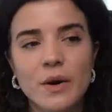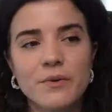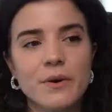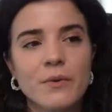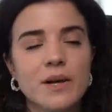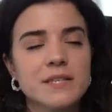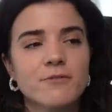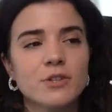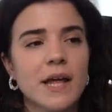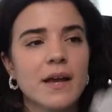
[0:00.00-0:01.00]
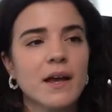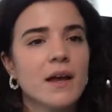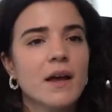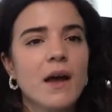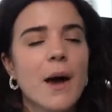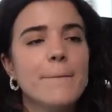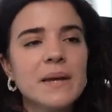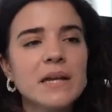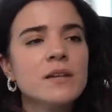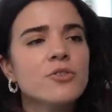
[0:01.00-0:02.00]
whether it was for like a
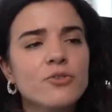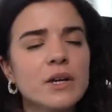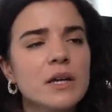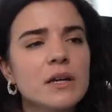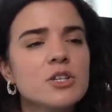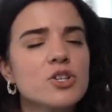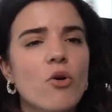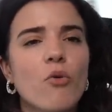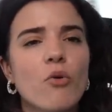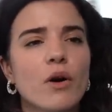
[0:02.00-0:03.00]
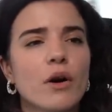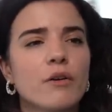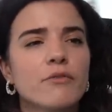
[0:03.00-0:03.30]
meet and greet or